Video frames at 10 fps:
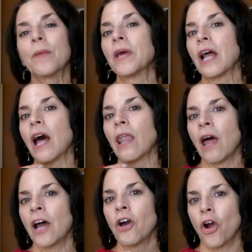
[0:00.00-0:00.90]
have been a
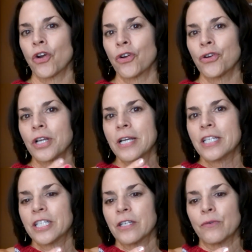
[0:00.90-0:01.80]
lot harder
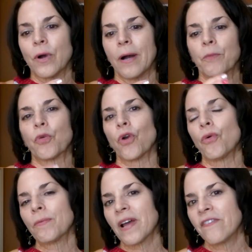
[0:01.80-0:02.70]
to
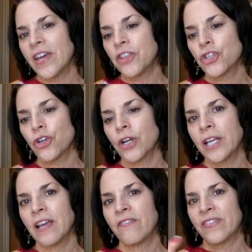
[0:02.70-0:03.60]
grow in my faith
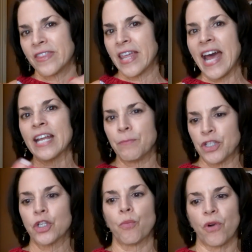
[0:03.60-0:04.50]
journey if that had been
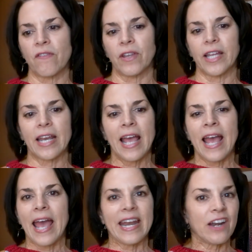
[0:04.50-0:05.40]
so prevalent.
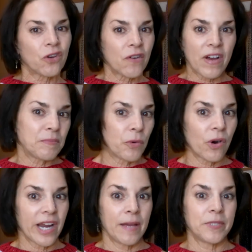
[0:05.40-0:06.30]
And I don't know if I'd be where
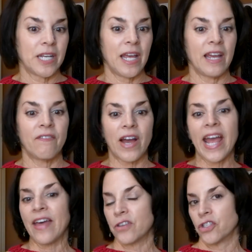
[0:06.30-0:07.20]
I am today if I
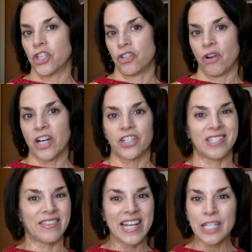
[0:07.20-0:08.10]
had those distractions.
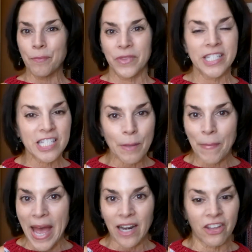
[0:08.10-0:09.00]
And this is a
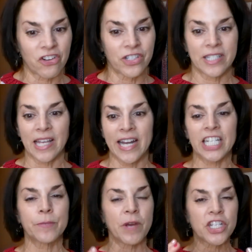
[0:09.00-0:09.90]
battle in our society,
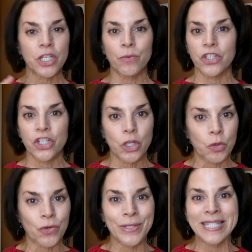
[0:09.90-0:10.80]
especially with
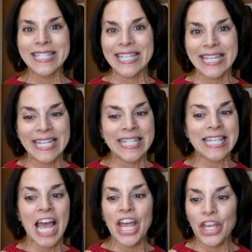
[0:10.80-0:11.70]
children, teens,
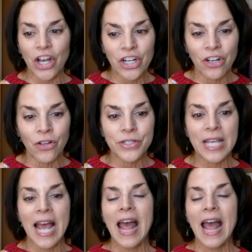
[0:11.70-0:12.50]
young adults.